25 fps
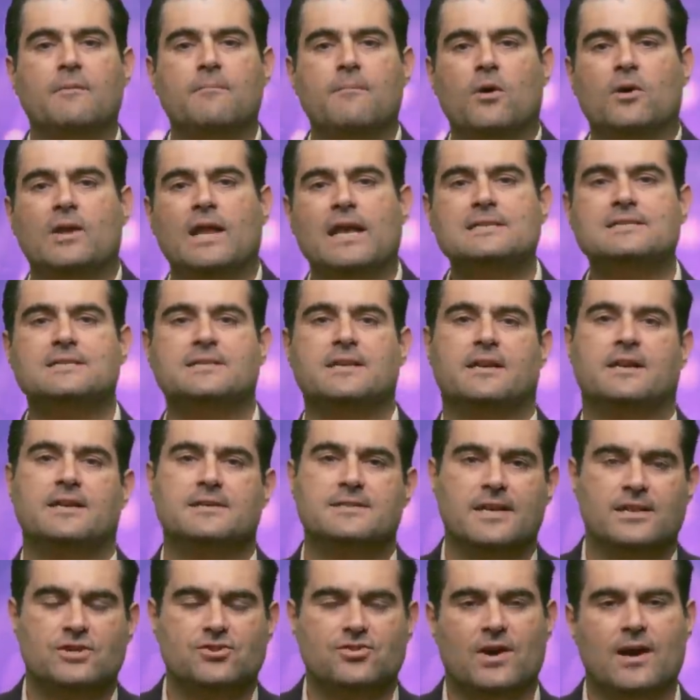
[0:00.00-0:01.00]
unmolested
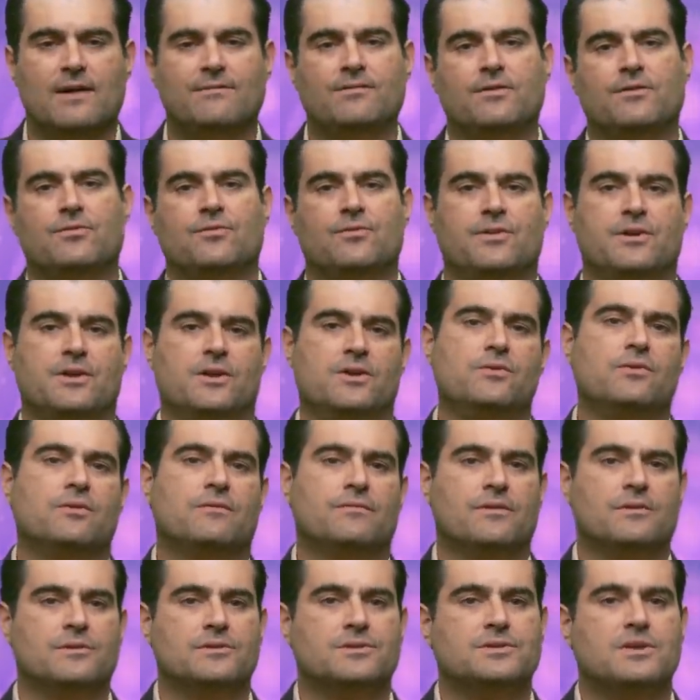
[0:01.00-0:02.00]
as they travel through the
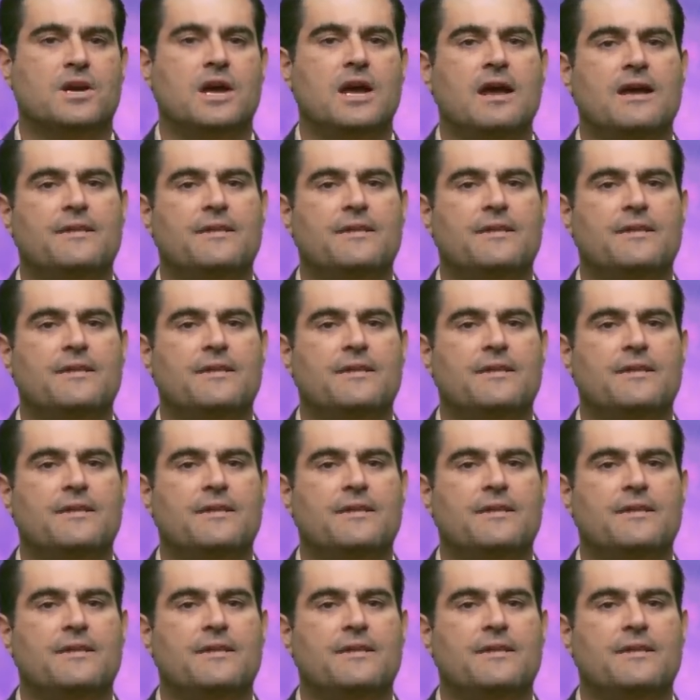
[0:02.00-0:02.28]
universe.